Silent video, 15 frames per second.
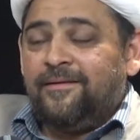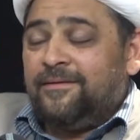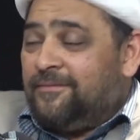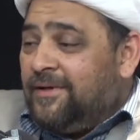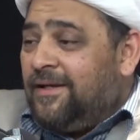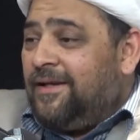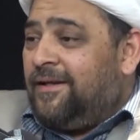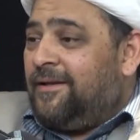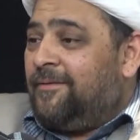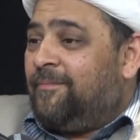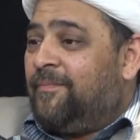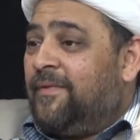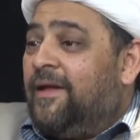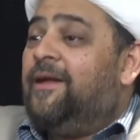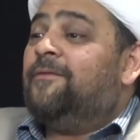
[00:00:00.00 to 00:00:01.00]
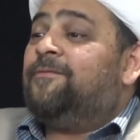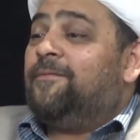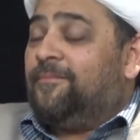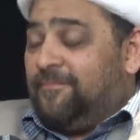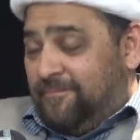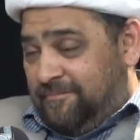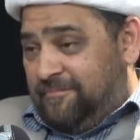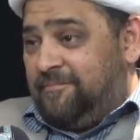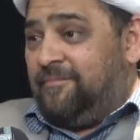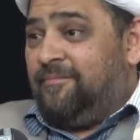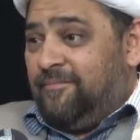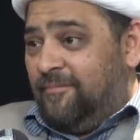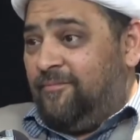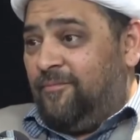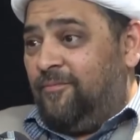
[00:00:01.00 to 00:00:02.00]
Really, if,
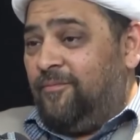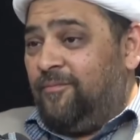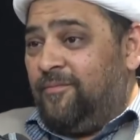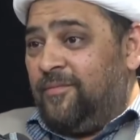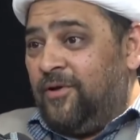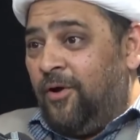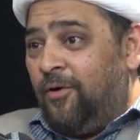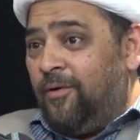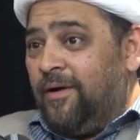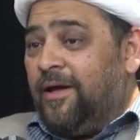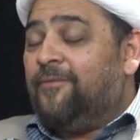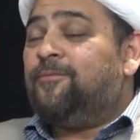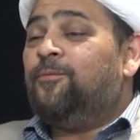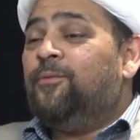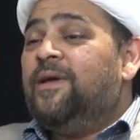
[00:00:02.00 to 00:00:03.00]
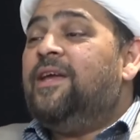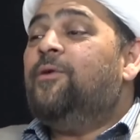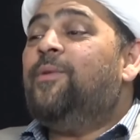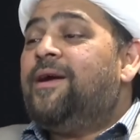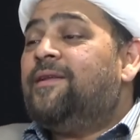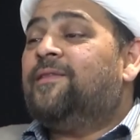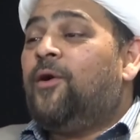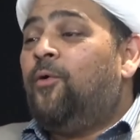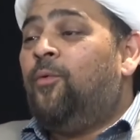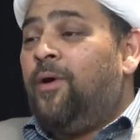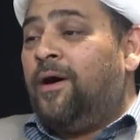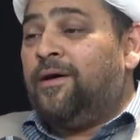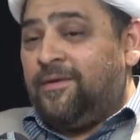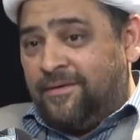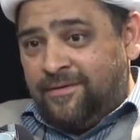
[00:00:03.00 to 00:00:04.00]
you know, if we were the
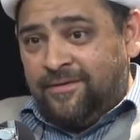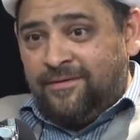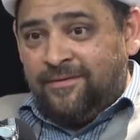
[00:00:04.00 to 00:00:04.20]
one,